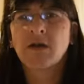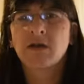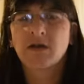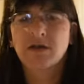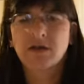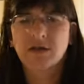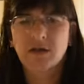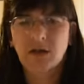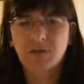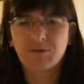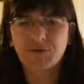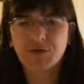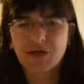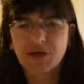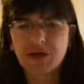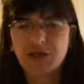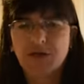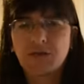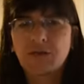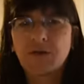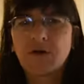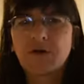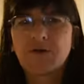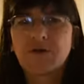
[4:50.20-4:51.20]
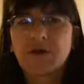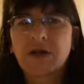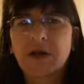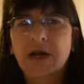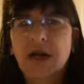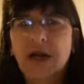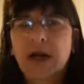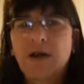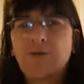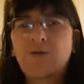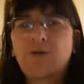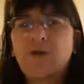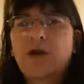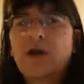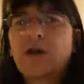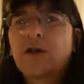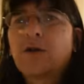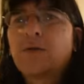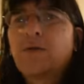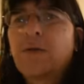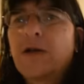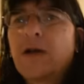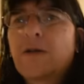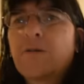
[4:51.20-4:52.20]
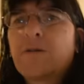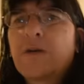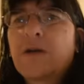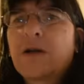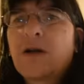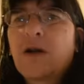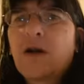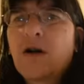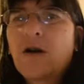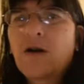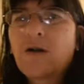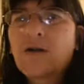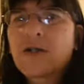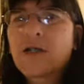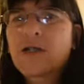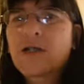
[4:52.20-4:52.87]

so I'm just going to move the camera a little bit because